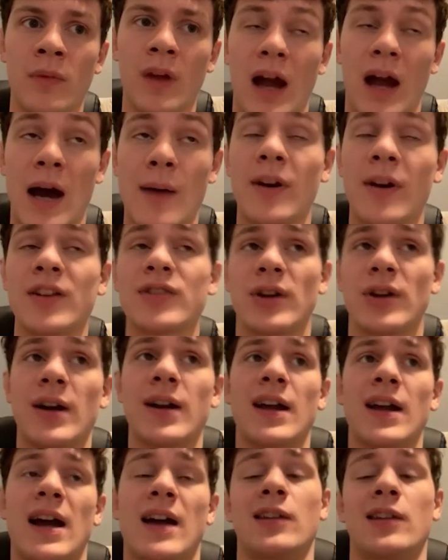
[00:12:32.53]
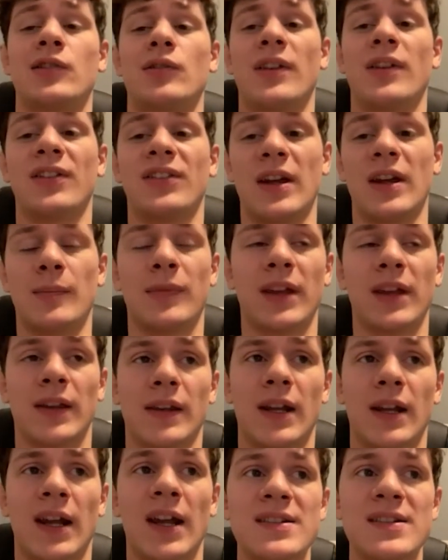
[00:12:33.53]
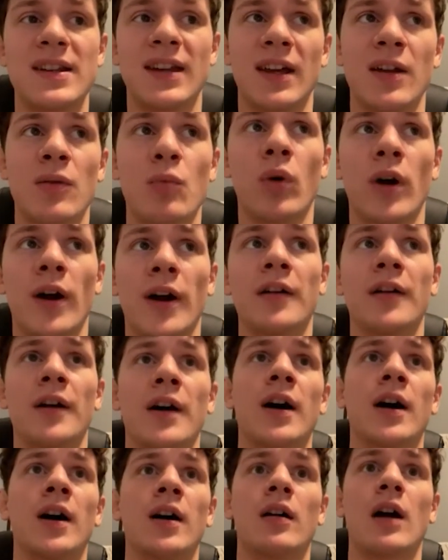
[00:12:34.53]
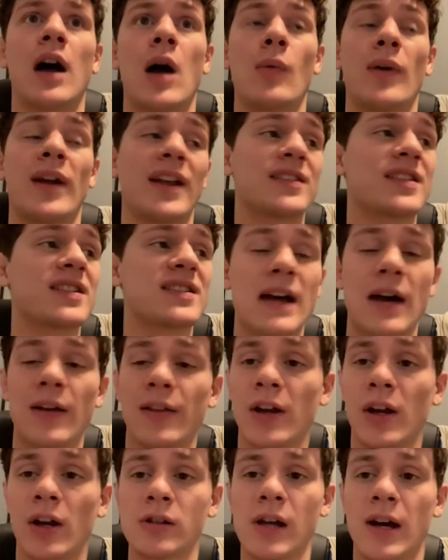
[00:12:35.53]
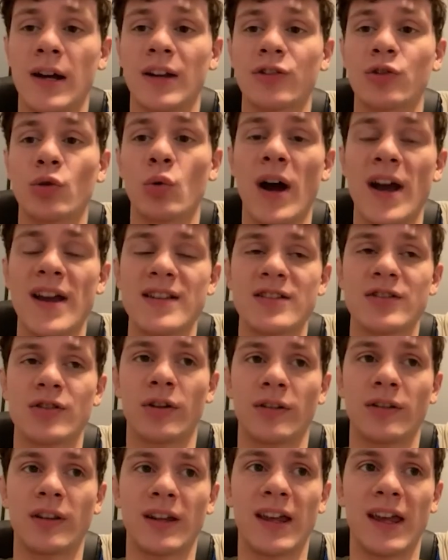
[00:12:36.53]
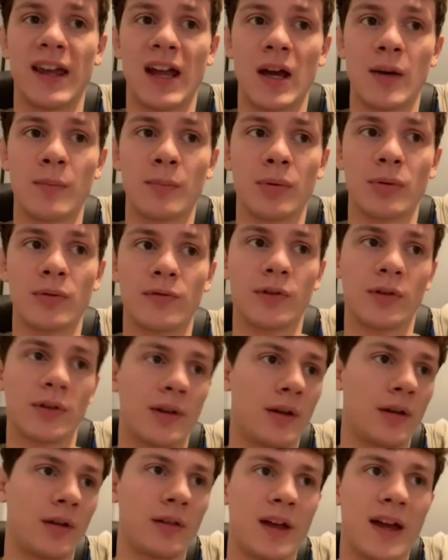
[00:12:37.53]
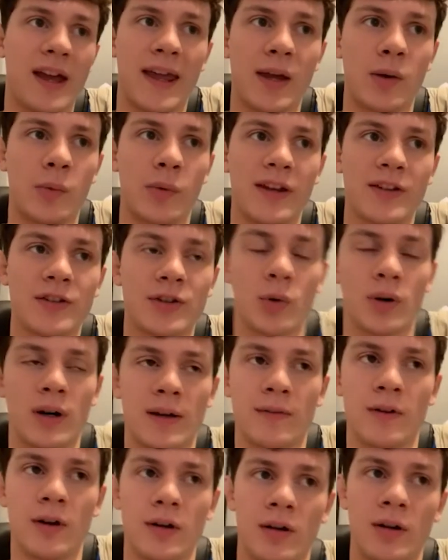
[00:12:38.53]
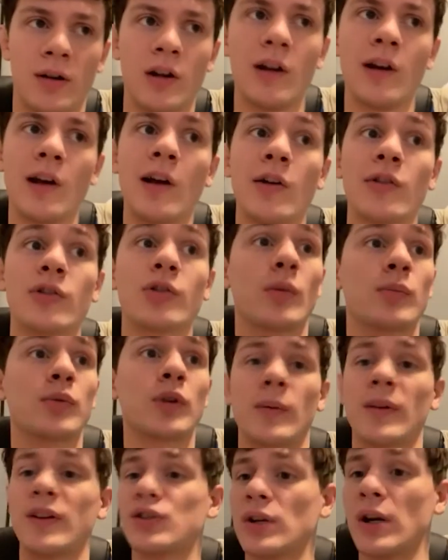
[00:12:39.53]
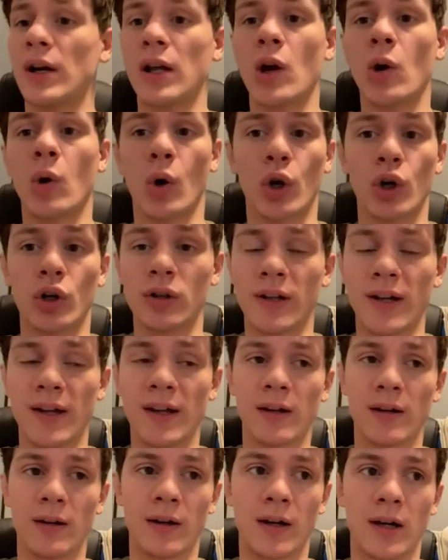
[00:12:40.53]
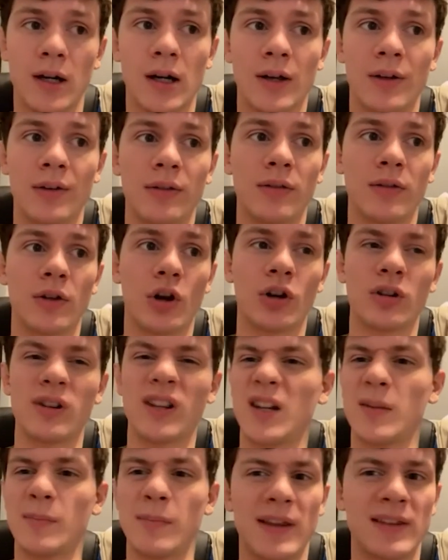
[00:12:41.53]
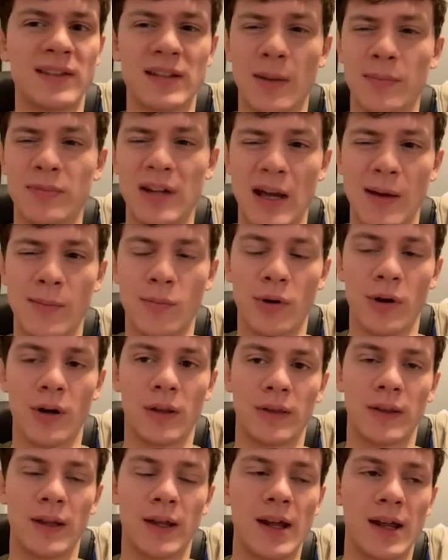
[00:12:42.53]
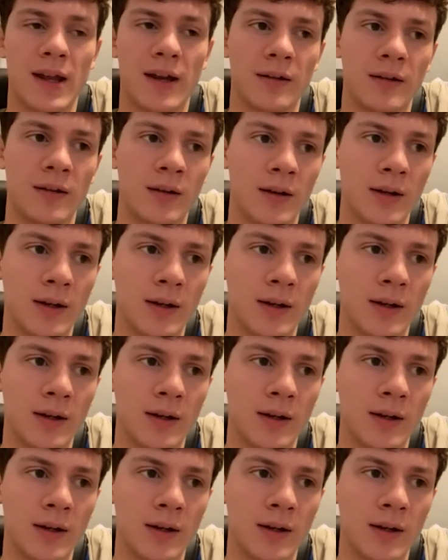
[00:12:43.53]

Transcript: I'm going to try to kind of do the same thing that I did where uh, I went out to South Carolina twice during the camp for the, the eight weeks or whatever. So I'll probably try to go early, uh, early to mid-September, and then